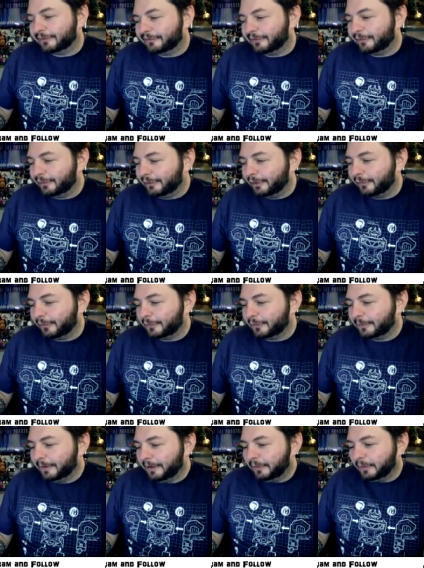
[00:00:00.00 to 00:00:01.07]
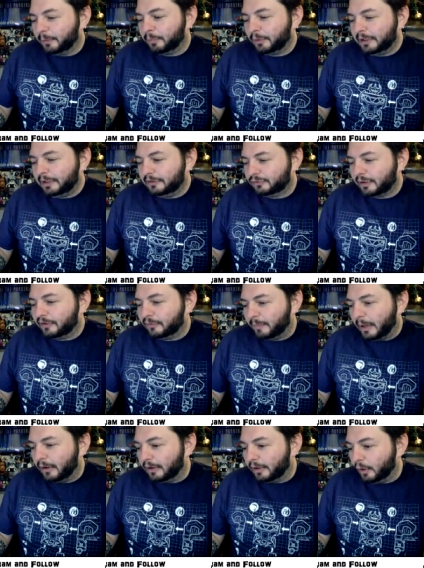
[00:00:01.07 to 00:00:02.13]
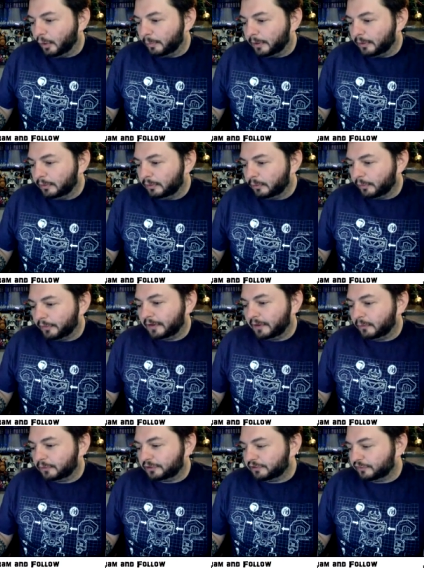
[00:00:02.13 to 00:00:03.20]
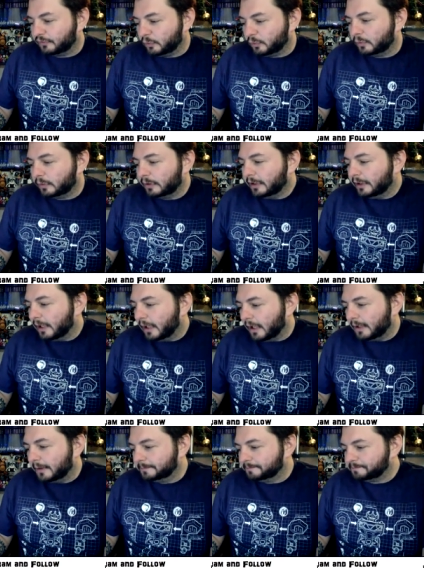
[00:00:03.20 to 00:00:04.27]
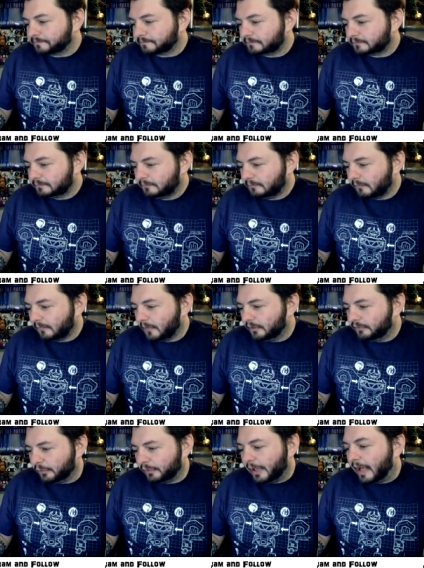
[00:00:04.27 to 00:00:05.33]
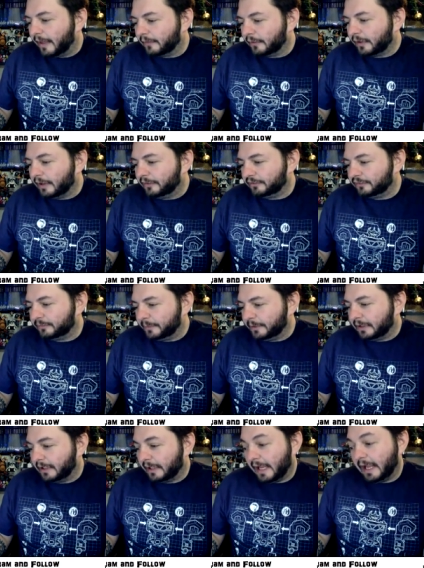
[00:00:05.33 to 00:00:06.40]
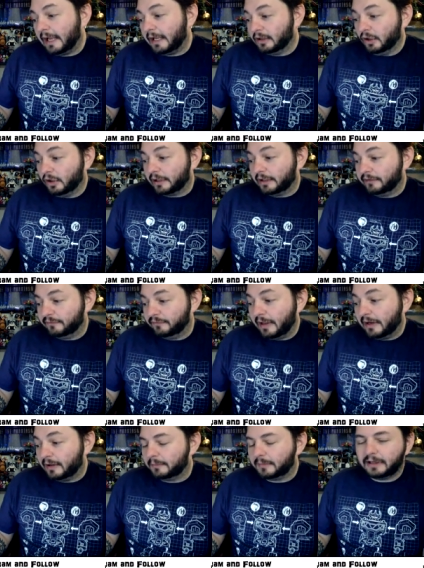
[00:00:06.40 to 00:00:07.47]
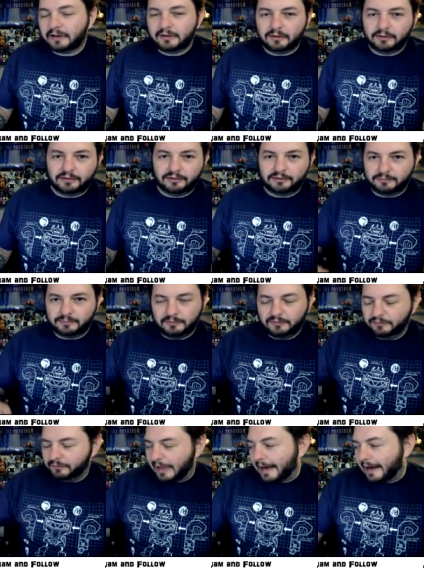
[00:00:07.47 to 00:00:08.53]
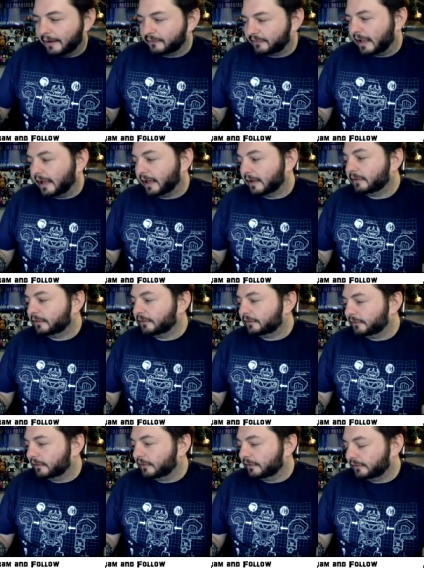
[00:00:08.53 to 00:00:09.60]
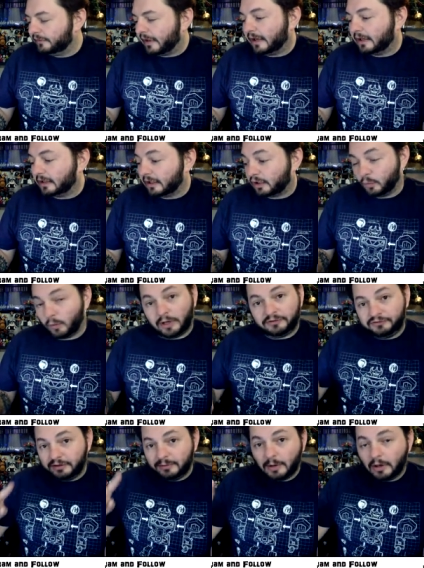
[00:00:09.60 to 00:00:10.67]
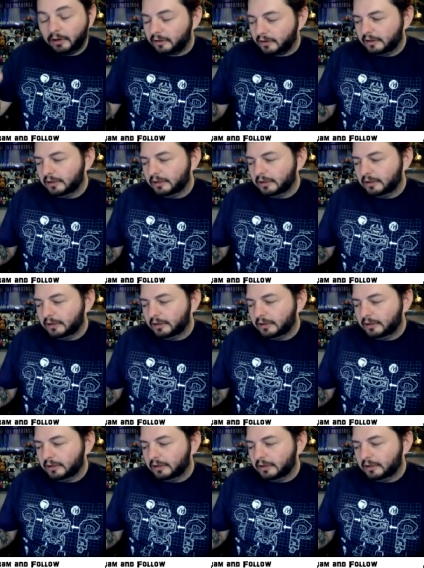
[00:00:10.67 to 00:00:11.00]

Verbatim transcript: So you know they're they're pretty transparent and open with it, which is cool. Um, so yeah, they're not just being like, "Hey, look, it's Venom." Like they're just flat out saying it. They're they're saying like question mark.